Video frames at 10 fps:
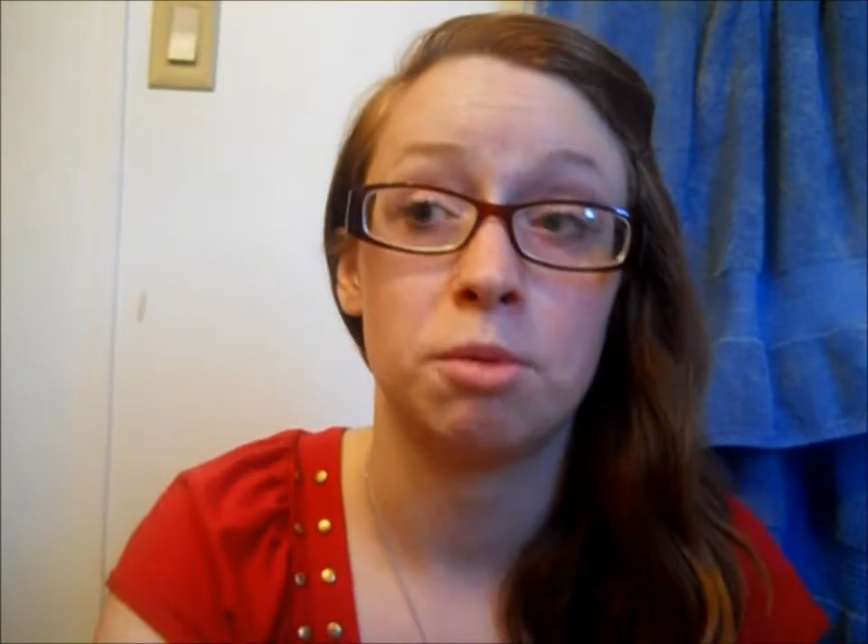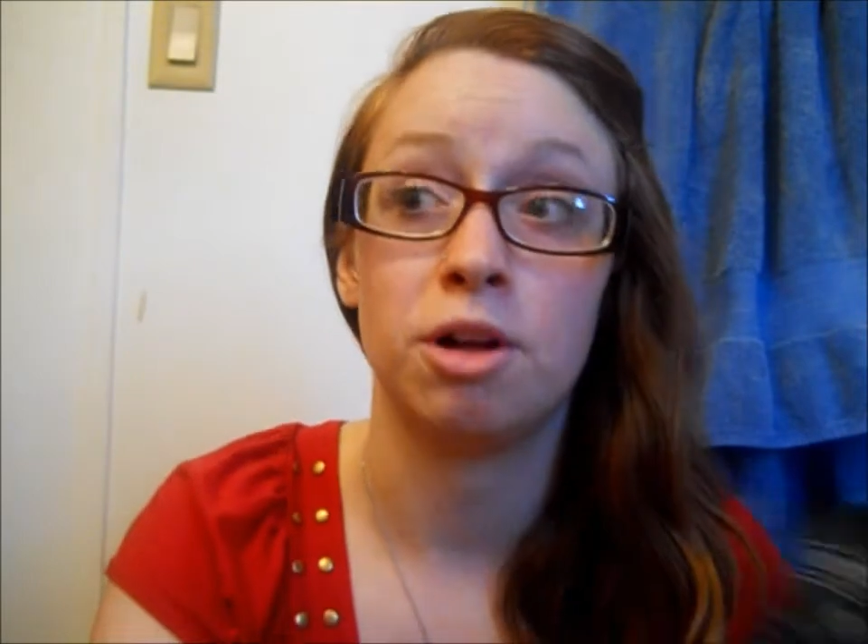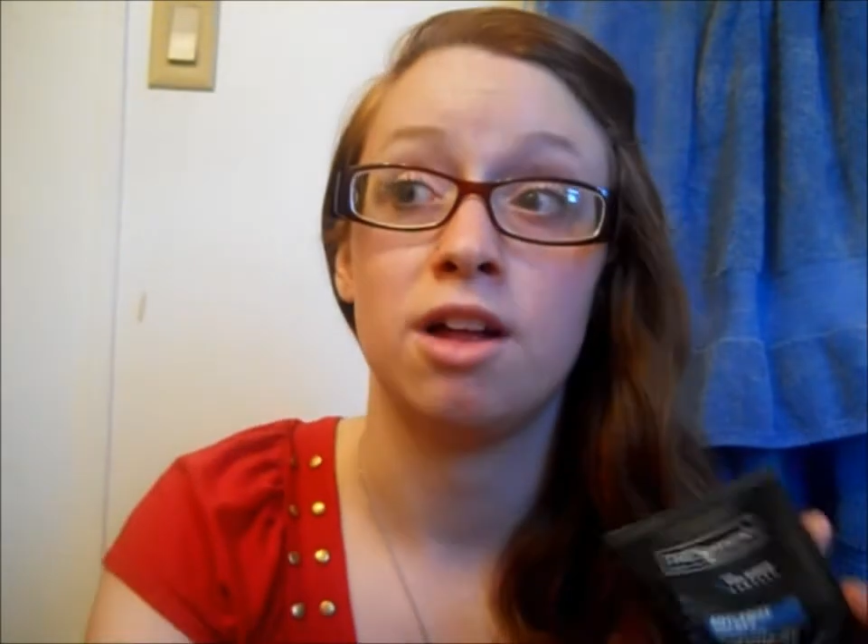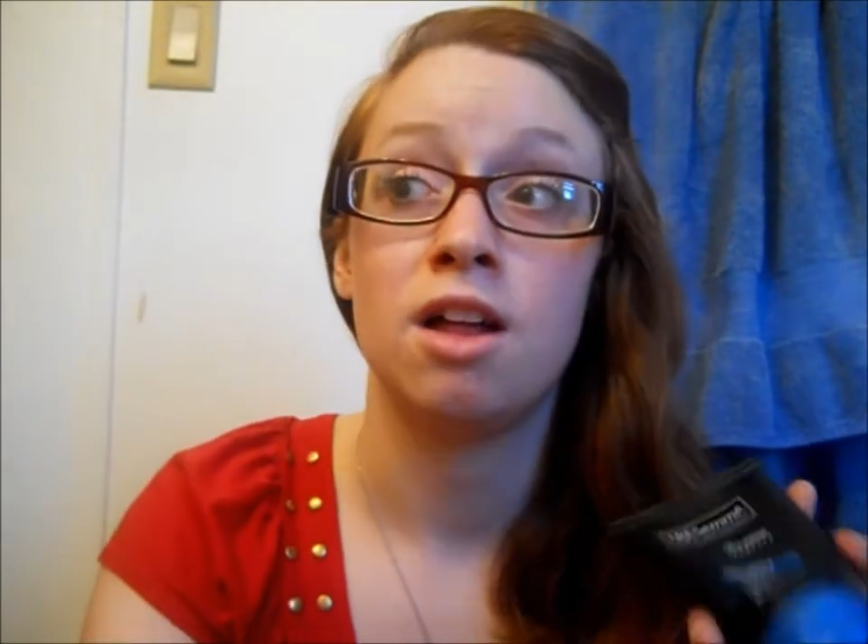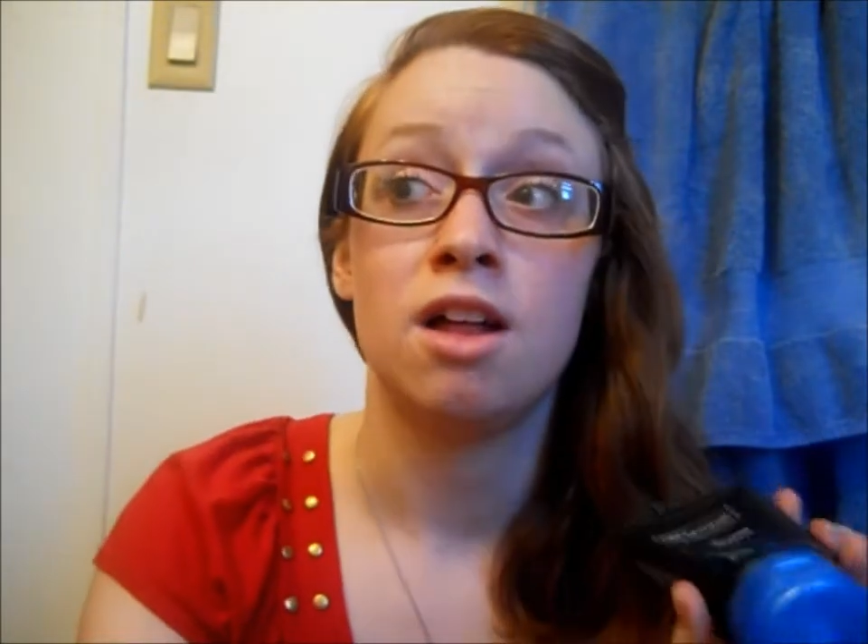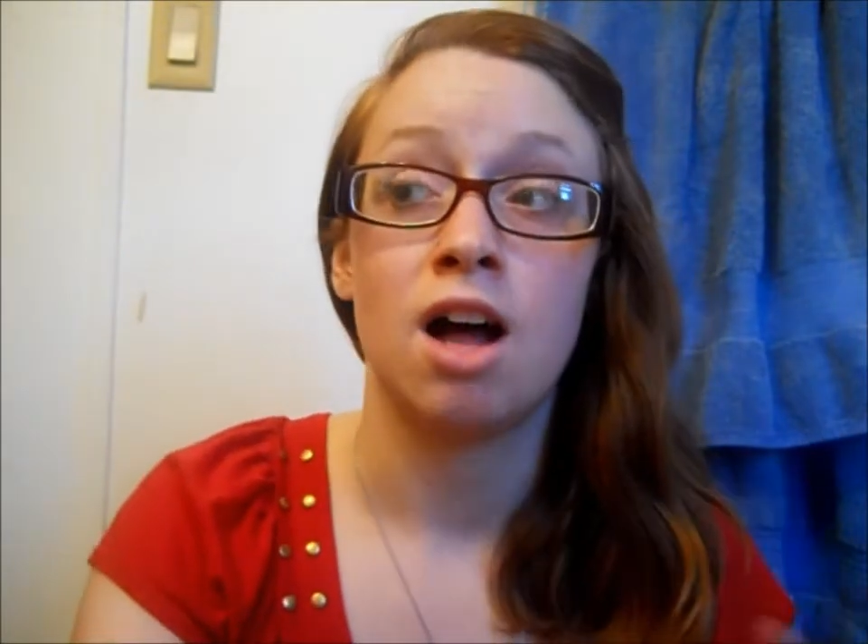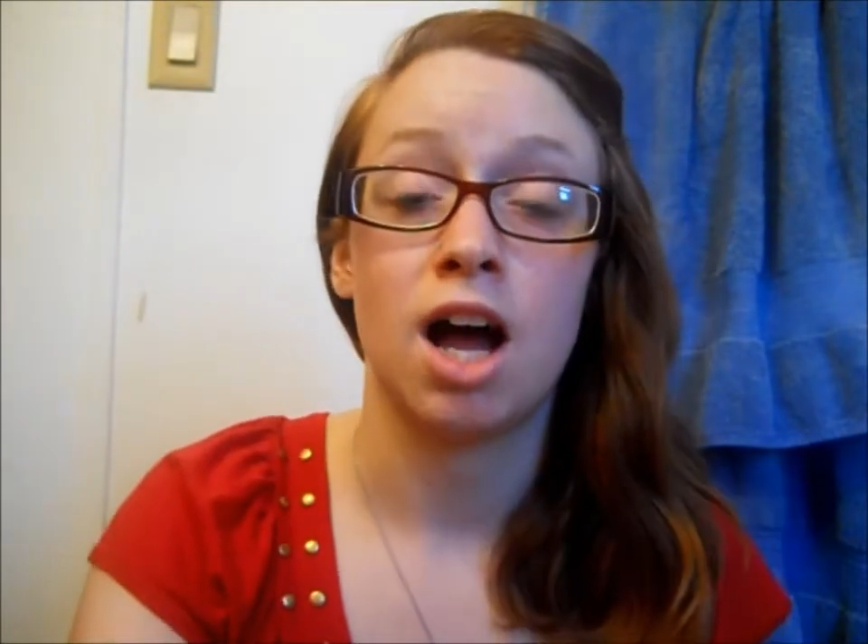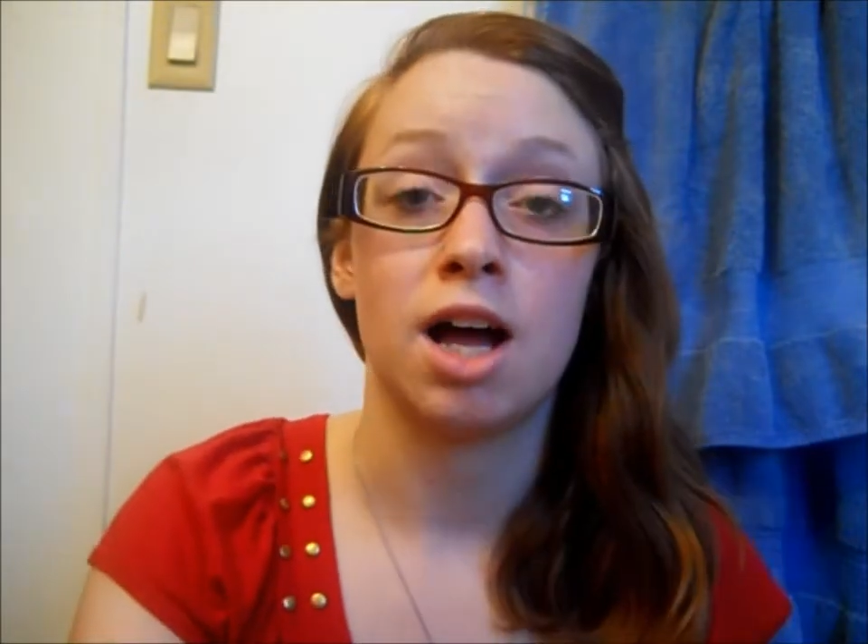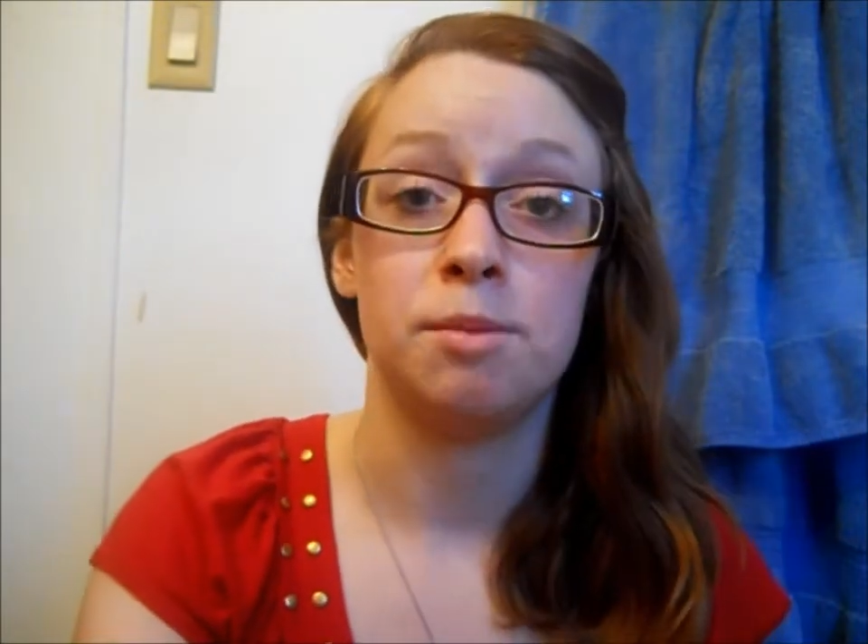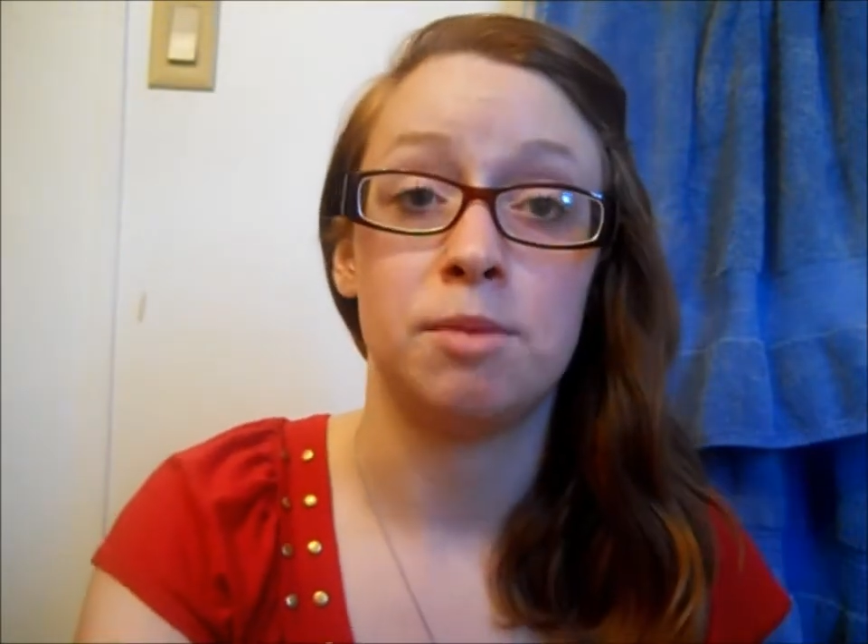But,
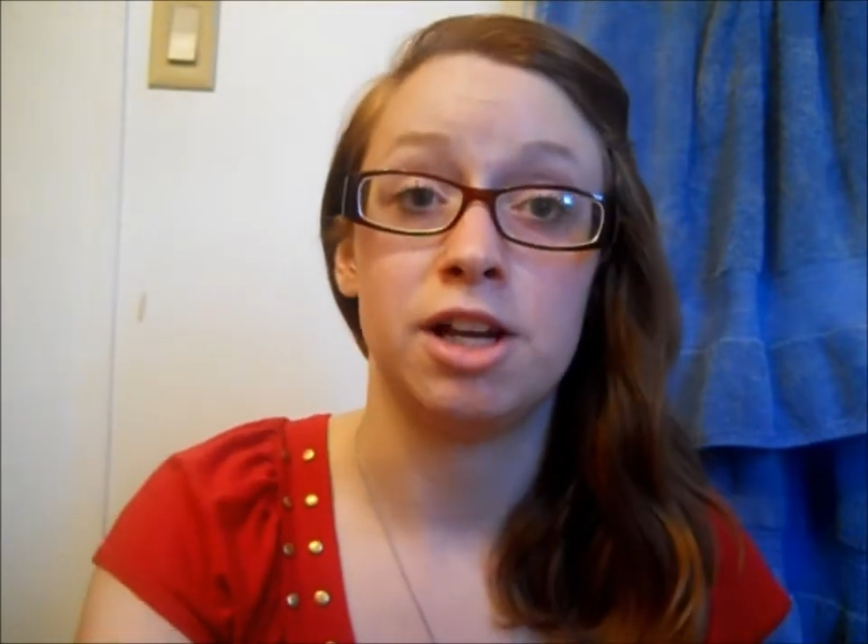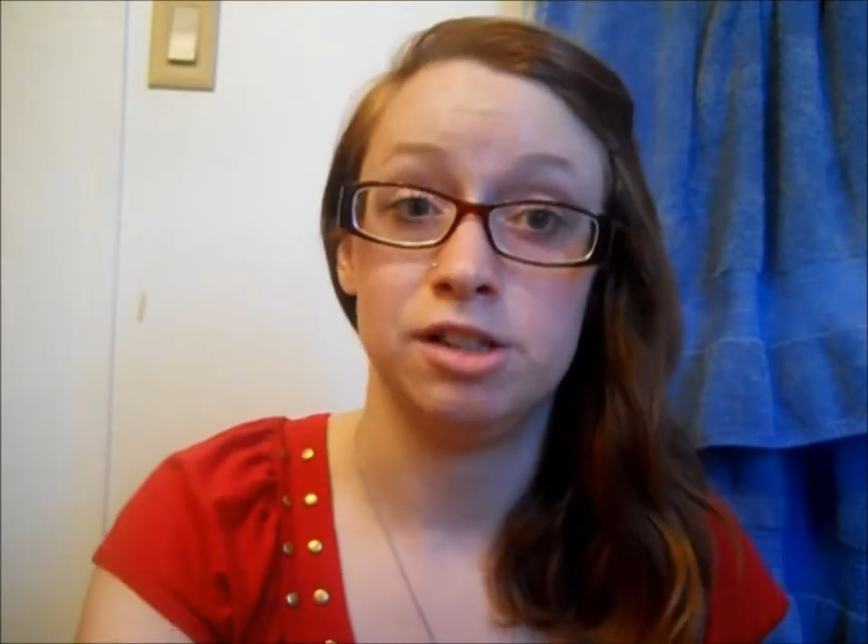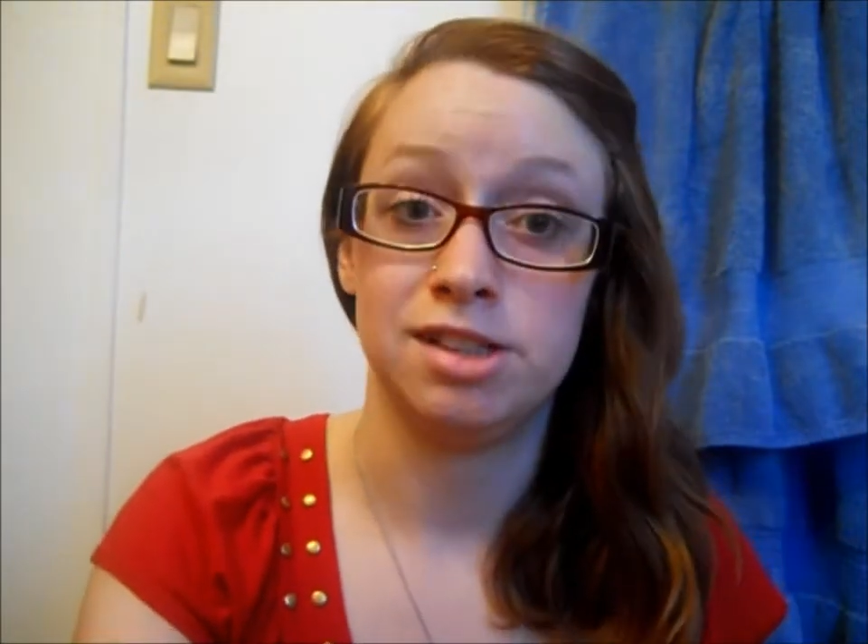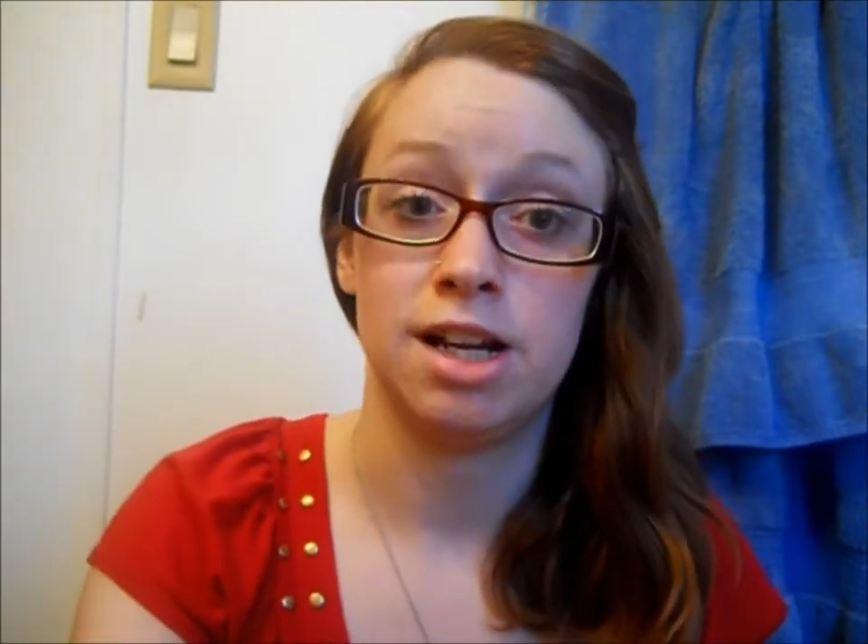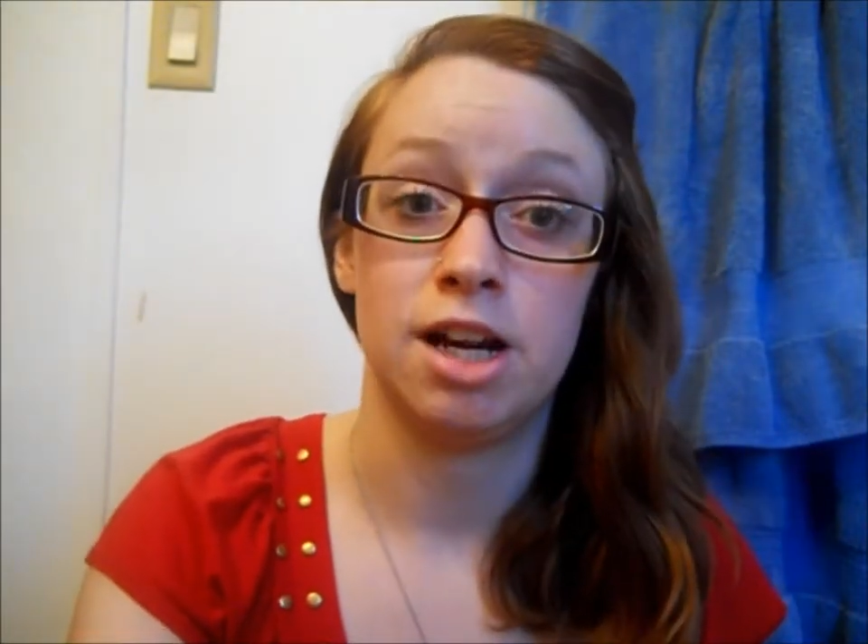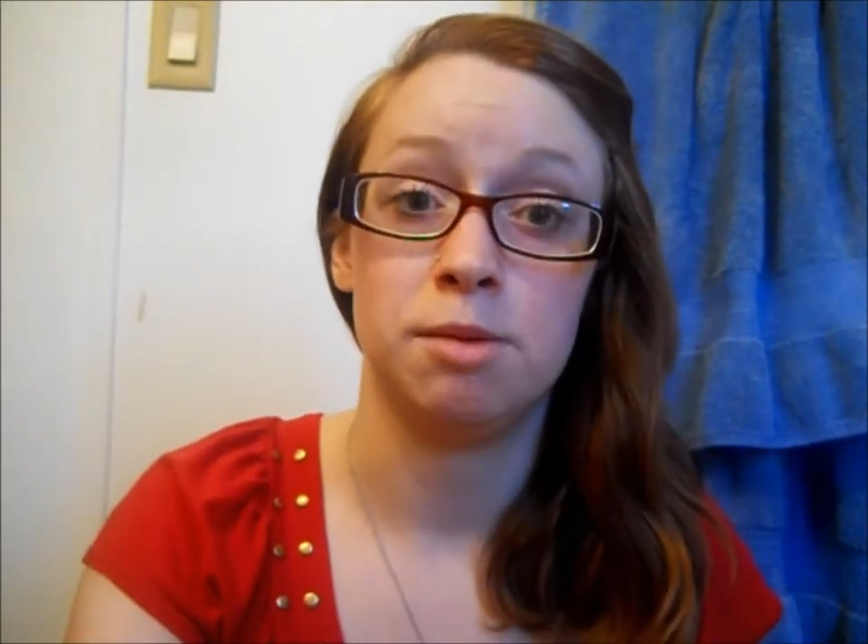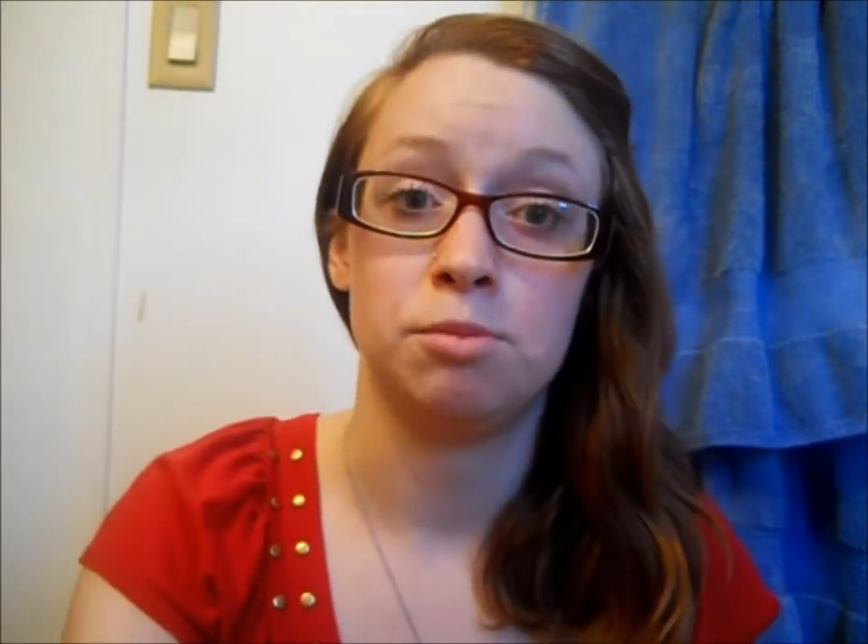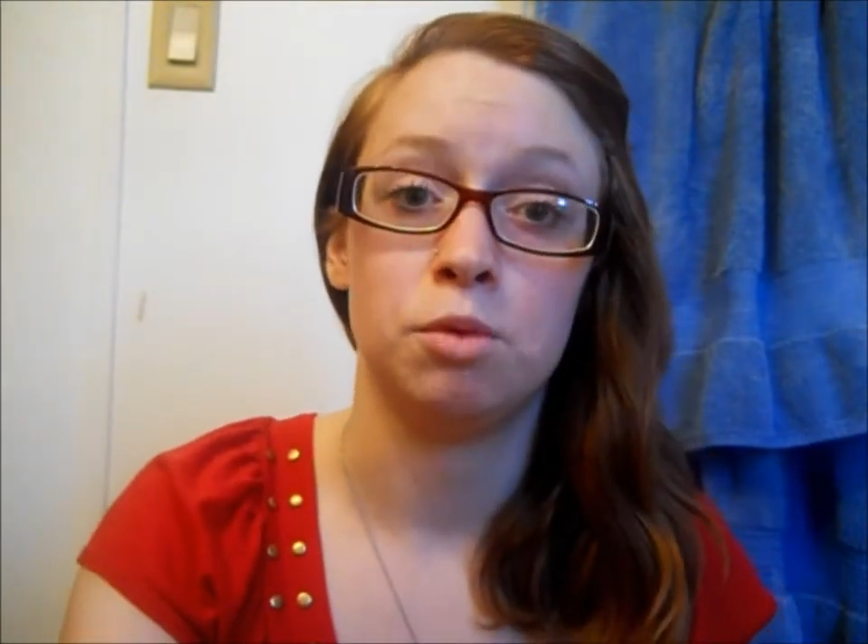um, I use that up.